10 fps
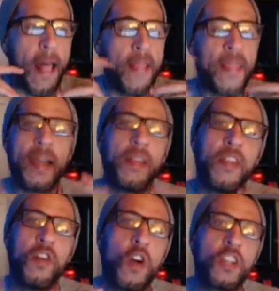And then
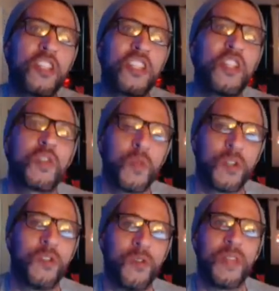the narcissist
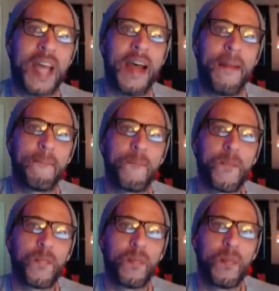will do that.
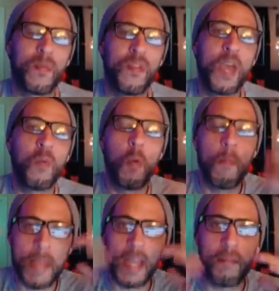They will
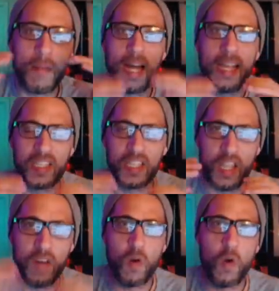minimize in
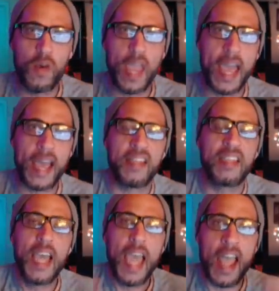their own
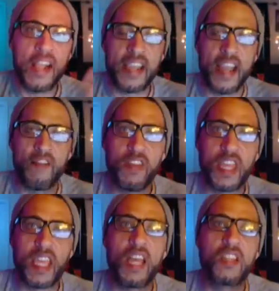heads and to
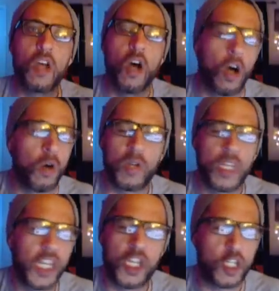everything else.
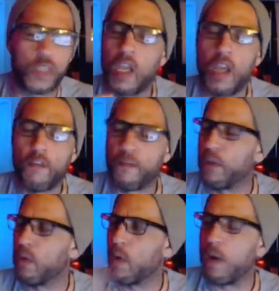Oh, he just
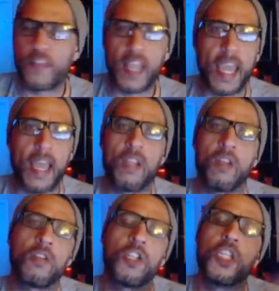flew off the
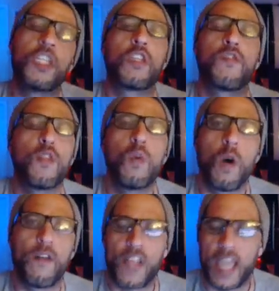handle, or she just flew
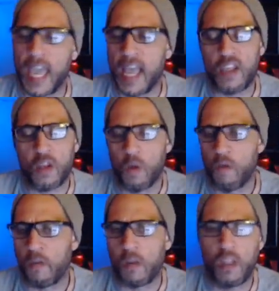off the handle
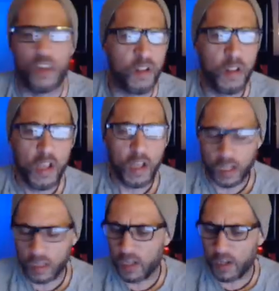over a little
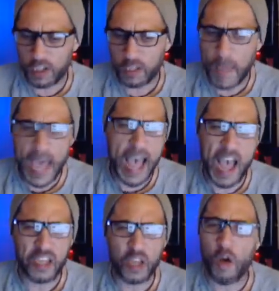a little
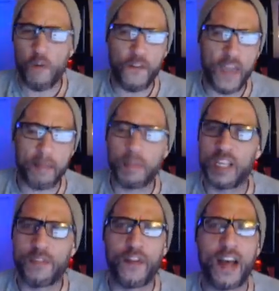spat, you know,
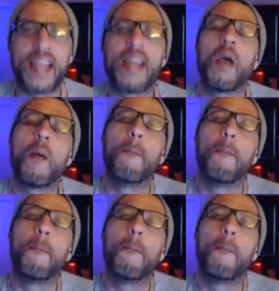families fight.